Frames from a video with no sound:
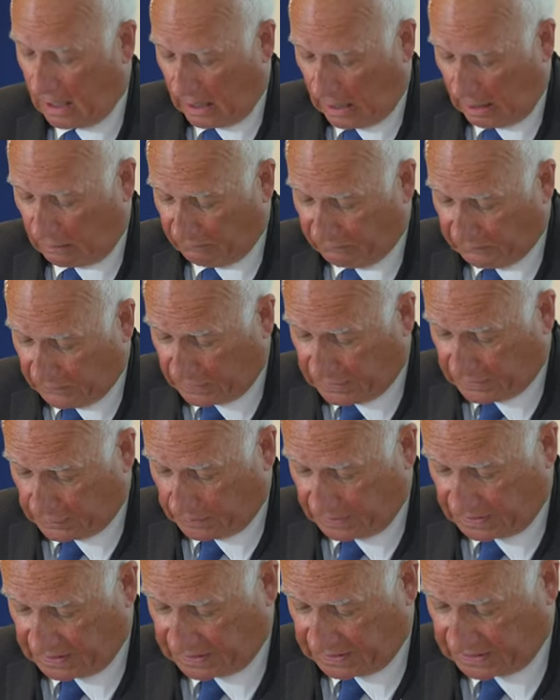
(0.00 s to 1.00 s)
and
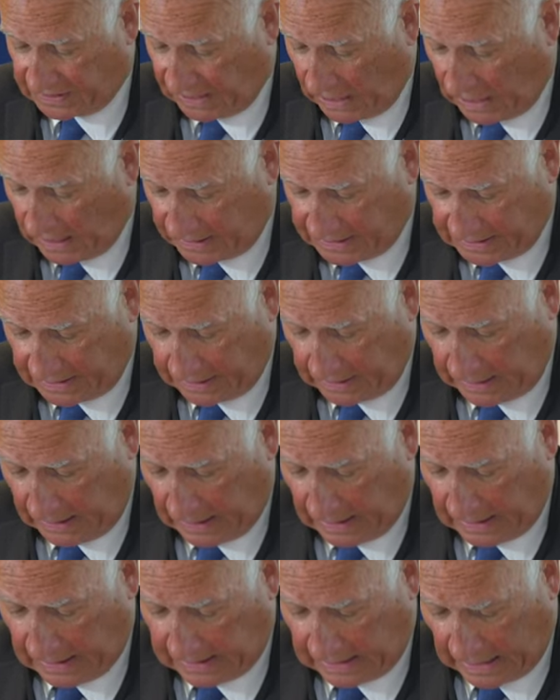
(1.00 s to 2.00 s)
virtuous society
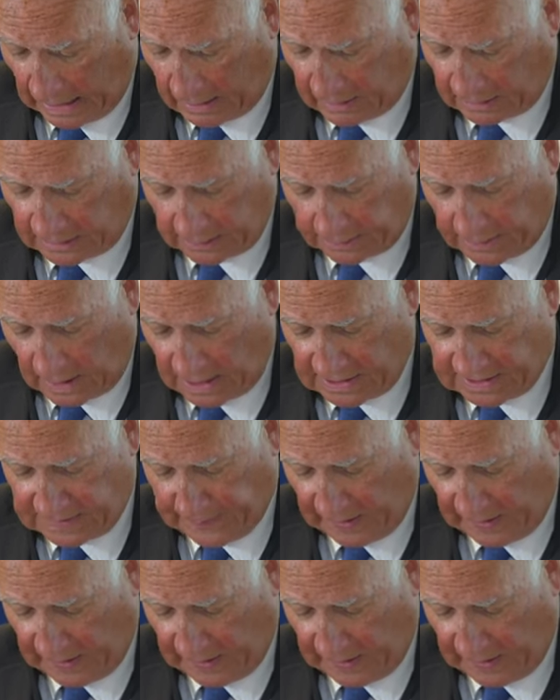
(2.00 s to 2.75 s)
characterized